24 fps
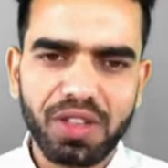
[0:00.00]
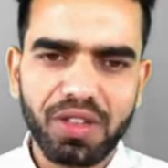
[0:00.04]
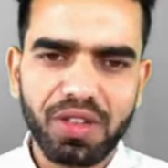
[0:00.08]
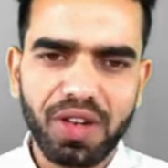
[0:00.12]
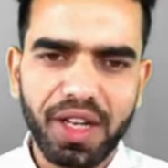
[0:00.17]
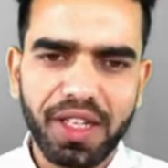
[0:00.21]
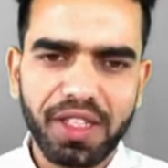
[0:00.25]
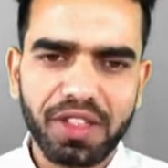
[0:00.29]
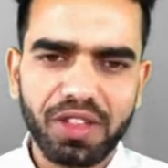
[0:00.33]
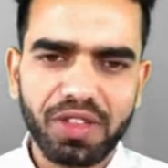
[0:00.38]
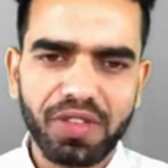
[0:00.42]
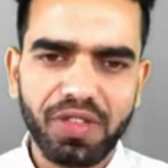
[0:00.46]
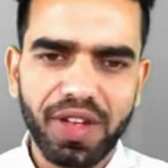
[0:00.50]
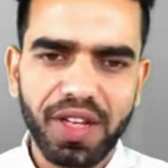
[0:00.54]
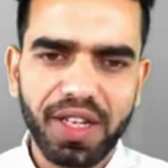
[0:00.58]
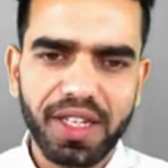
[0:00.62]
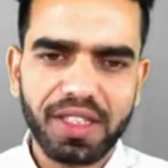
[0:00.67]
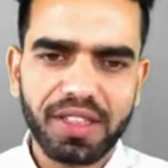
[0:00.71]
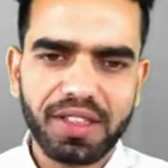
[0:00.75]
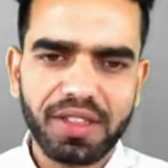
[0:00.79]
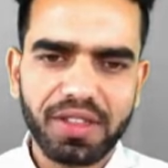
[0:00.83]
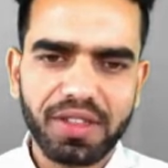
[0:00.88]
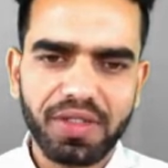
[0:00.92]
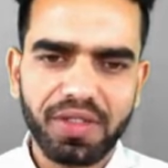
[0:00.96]

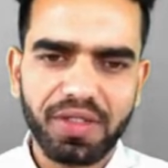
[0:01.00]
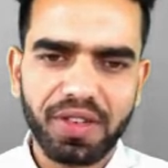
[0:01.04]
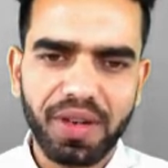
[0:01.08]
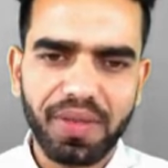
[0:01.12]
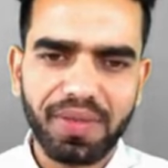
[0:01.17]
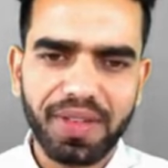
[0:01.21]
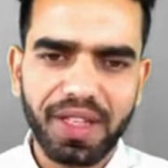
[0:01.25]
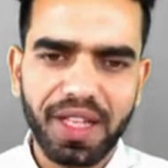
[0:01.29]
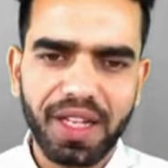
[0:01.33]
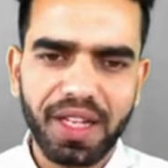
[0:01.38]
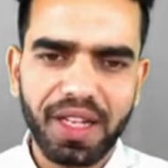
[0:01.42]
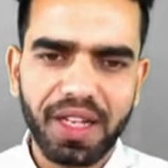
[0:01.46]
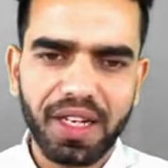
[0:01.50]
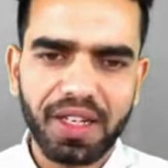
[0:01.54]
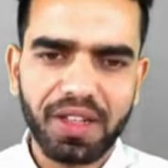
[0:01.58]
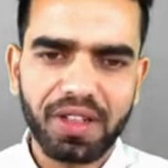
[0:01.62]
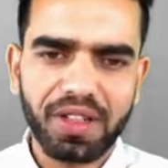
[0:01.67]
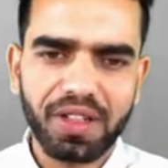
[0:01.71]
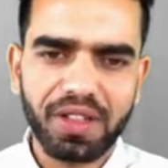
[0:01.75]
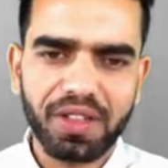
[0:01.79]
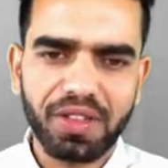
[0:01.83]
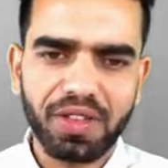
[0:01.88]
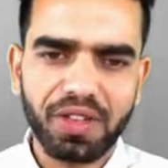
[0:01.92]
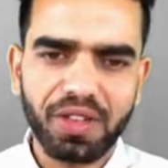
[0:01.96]
esophagus, from there
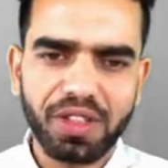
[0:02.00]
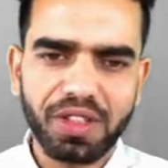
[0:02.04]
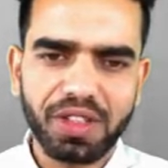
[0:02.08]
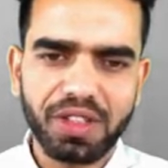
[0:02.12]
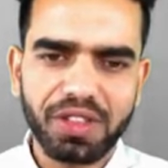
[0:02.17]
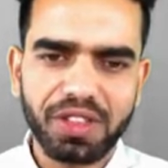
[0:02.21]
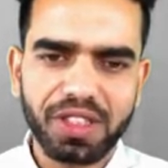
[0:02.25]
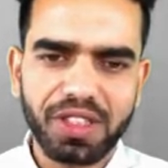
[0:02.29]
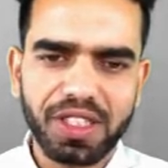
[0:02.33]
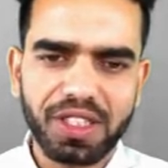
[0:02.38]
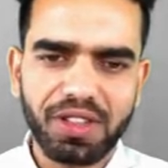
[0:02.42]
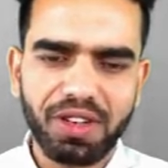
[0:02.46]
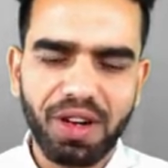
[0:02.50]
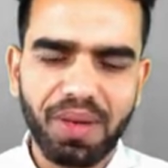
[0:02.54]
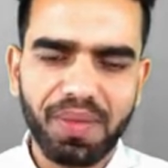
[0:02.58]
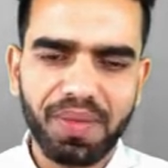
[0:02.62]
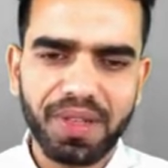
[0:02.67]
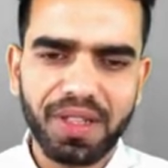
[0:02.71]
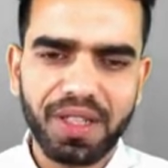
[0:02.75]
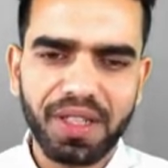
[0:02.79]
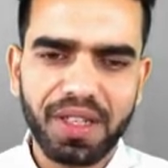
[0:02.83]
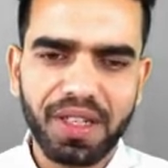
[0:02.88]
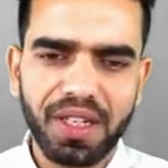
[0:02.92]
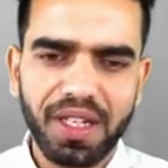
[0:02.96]
it goes to the
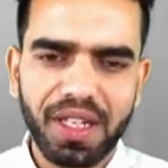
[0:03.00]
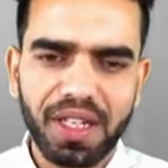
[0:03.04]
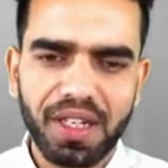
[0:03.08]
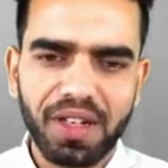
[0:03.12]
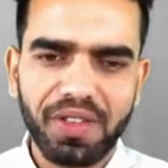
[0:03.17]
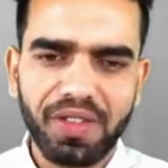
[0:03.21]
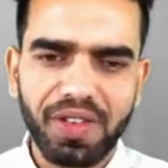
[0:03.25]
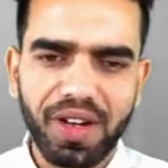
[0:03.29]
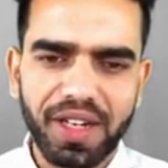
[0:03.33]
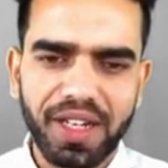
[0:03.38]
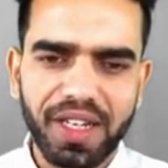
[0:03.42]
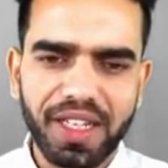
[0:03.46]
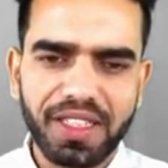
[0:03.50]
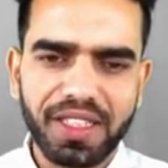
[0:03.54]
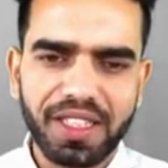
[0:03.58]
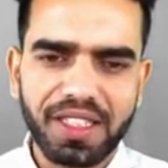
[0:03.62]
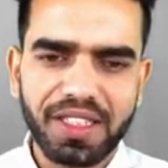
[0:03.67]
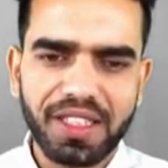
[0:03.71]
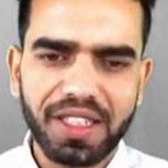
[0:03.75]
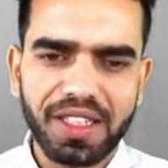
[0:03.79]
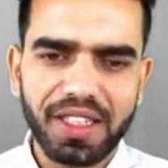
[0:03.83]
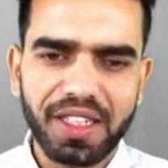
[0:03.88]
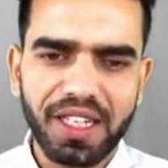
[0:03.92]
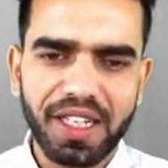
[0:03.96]
stomach where
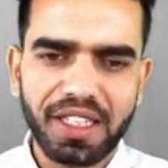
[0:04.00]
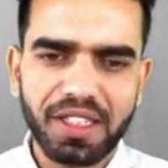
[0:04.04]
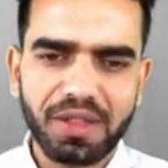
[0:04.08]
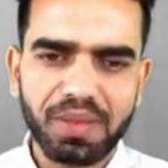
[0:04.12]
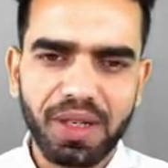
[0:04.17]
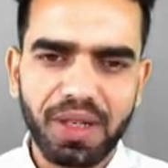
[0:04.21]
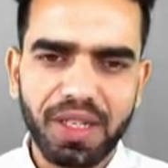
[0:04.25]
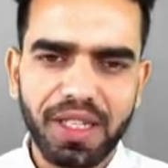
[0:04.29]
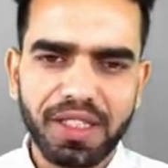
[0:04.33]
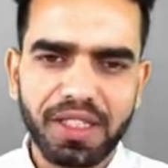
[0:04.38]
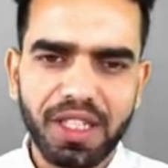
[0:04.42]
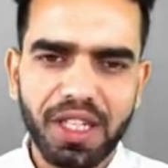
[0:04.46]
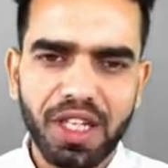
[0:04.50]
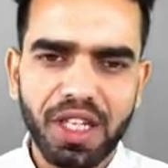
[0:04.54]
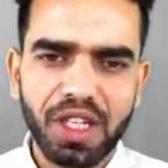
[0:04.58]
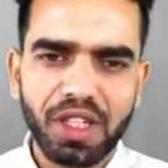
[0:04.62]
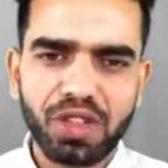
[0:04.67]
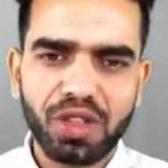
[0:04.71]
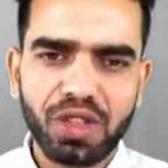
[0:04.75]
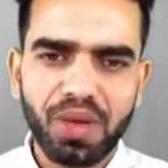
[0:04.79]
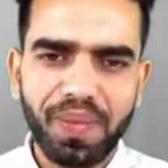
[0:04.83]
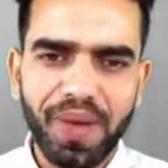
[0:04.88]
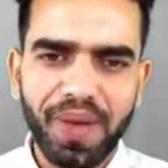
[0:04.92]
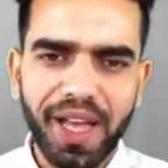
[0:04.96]
digestion takes place.
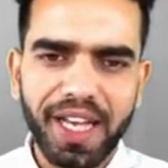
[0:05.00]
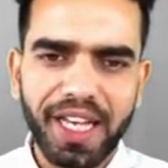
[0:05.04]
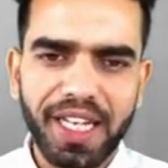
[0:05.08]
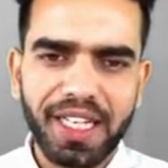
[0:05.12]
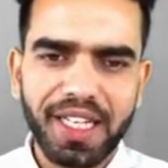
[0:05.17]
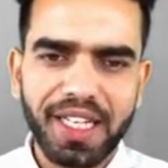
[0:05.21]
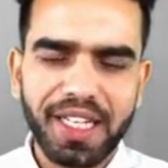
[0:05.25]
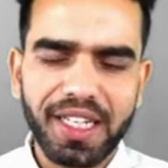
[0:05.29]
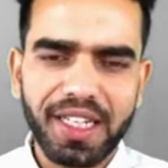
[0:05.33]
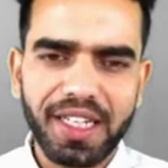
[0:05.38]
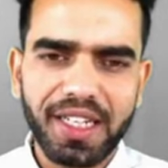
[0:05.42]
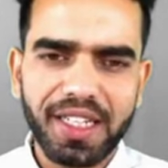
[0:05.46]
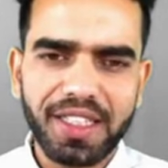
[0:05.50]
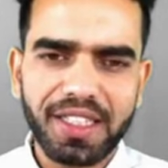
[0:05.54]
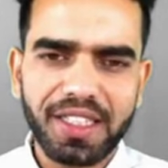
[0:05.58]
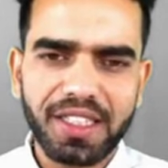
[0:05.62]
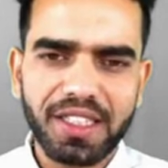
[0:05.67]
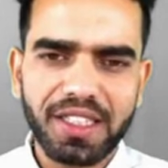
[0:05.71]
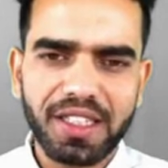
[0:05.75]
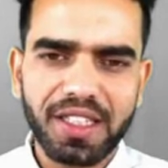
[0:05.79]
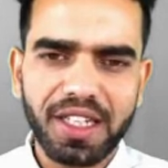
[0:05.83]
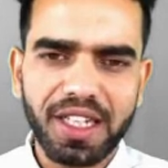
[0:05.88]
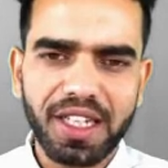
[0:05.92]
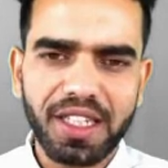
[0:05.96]
So mechanical
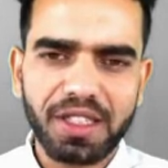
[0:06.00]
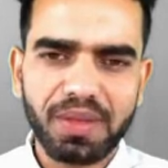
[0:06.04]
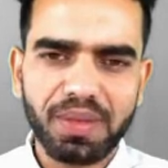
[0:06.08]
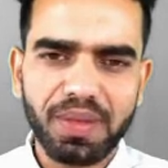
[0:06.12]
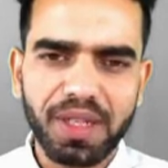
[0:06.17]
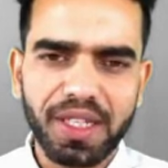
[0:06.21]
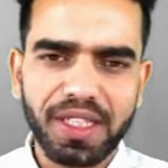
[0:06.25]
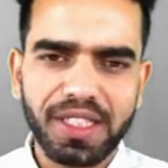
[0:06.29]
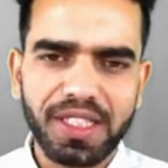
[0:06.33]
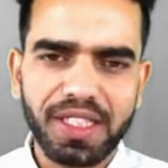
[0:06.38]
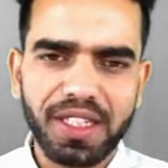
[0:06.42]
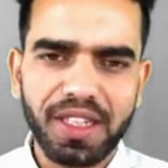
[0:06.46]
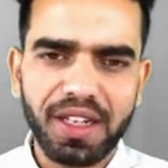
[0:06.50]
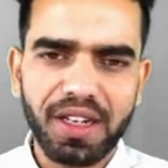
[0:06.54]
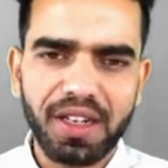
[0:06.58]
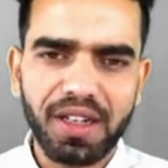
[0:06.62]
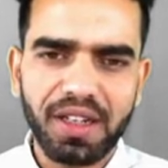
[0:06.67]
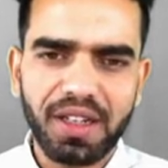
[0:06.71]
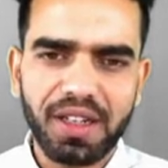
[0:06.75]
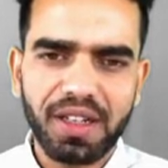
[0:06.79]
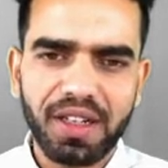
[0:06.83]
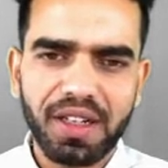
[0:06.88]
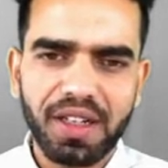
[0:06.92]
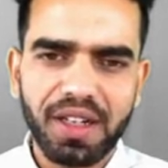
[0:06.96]
digestion takes place here
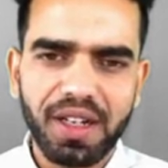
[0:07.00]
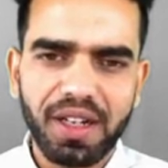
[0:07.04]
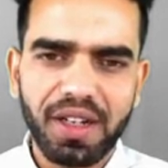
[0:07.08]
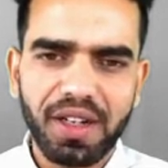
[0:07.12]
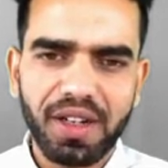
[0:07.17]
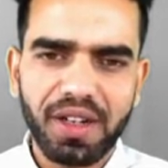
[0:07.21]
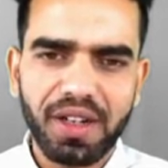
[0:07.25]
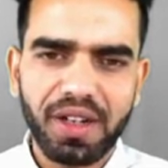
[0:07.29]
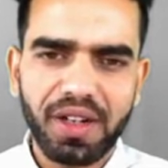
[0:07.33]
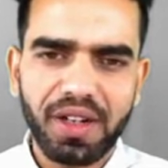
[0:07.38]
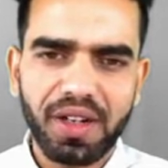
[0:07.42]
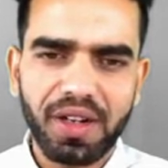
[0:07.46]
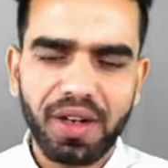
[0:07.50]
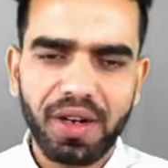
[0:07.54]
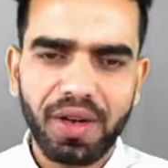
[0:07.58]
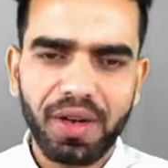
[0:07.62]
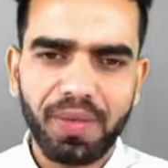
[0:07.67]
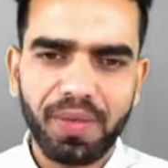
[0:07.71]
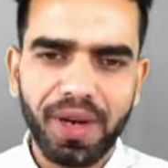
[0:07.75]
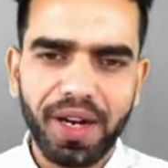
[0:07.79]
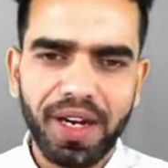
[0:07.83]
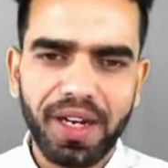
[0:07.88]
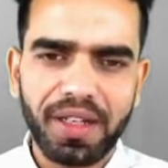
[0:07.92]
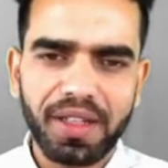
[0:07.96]

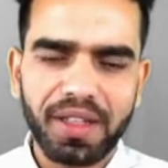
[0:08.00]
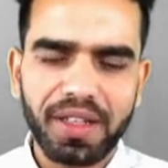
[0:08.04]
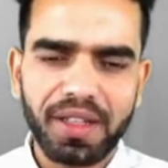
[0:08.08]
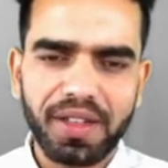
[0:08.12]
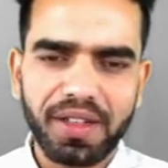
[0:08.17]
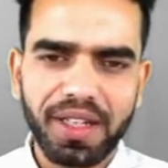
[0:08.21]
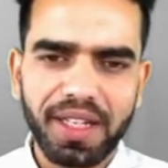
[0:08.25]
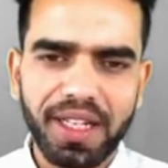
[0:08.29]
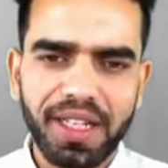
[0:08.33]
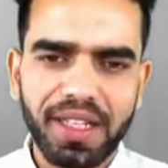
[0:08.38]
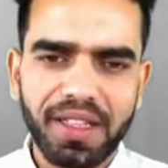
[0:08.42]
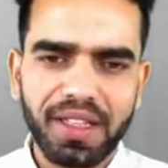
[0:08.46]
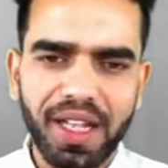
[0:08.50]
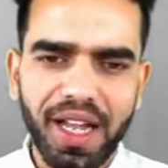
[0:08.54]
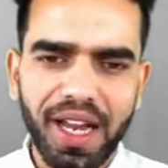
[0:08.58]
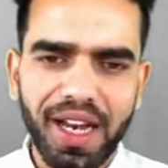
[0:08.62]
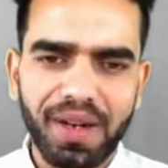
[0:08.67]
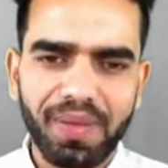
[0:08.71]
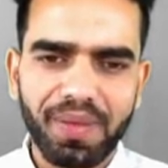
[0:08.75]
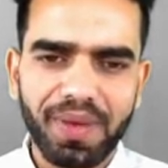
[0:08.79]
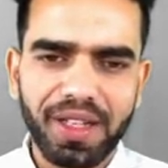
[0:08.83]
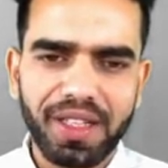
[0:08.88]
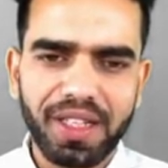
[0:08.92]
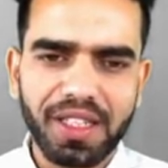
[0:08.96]
by the teeth
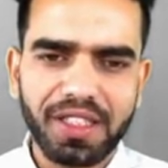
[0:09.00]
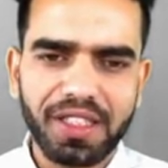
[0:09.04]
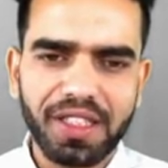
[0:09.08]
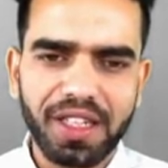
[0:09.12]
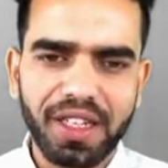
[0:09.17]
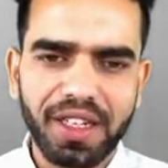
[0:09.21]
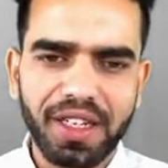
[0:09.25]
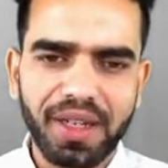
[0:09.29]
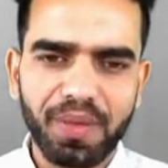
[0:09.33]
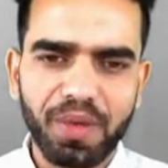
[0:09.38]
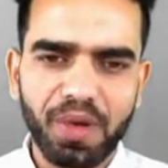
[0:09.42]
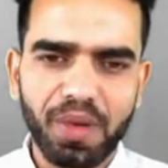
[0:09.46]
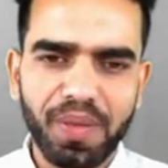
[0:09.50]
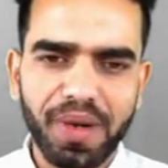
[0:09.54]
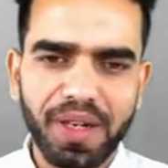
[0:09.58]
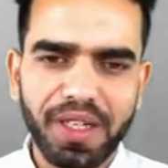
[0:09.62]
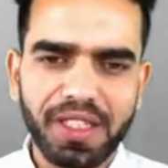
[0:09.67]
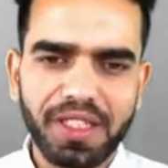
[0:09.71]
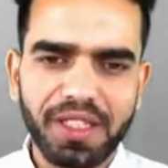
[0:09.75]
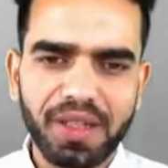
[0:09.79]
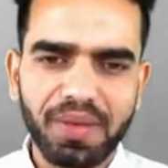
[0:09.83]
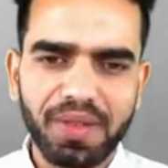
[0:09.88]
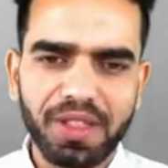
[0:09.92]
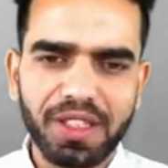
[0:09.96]
and by the churning
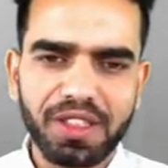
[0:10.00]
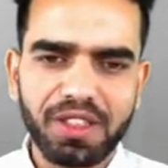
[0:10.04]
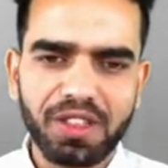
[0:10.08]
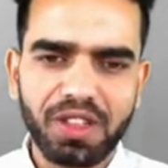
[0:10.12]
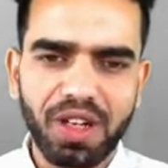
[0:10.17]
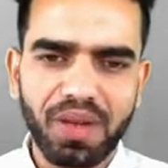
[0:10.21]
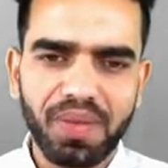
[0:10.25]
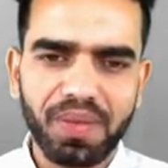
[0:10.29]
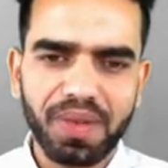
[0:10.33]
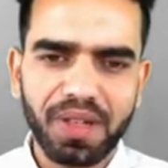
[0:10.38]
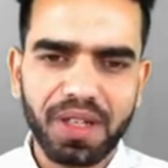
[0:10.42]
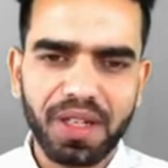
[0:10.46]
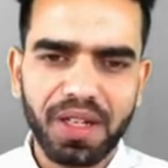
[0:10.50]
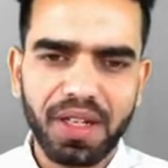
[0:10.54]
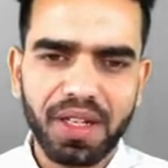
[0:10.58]
movements of the stomach.